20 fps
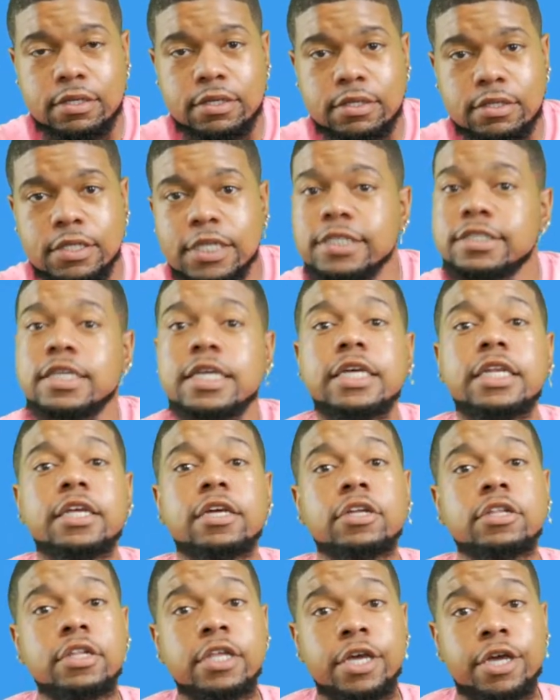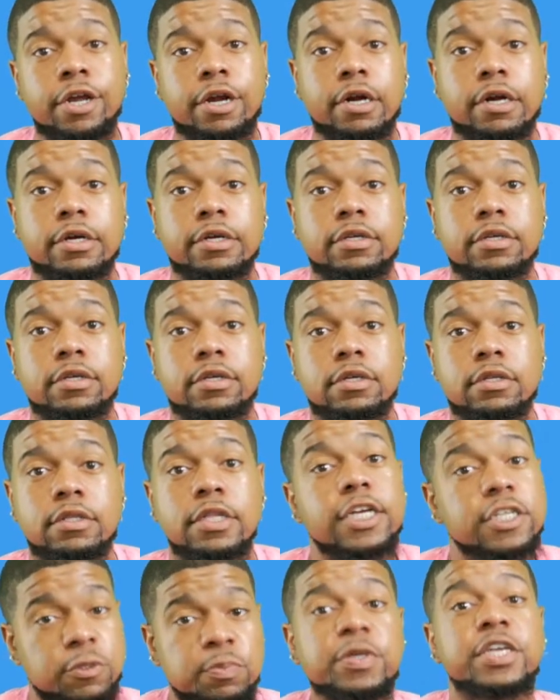Let's get it clear.
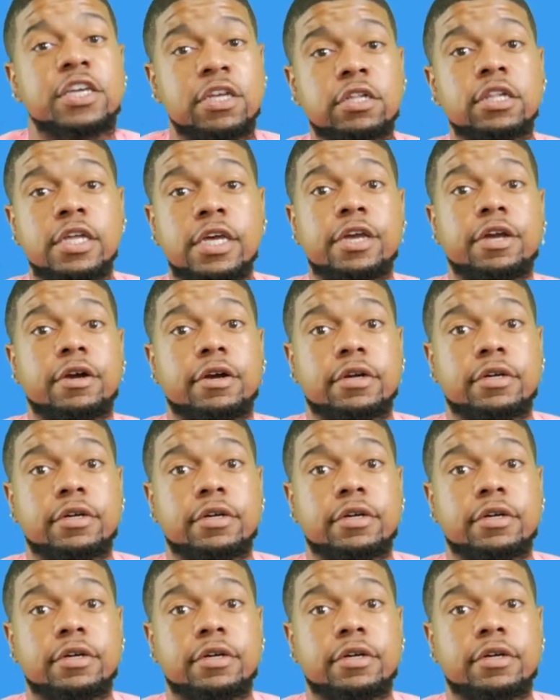Let's be clear.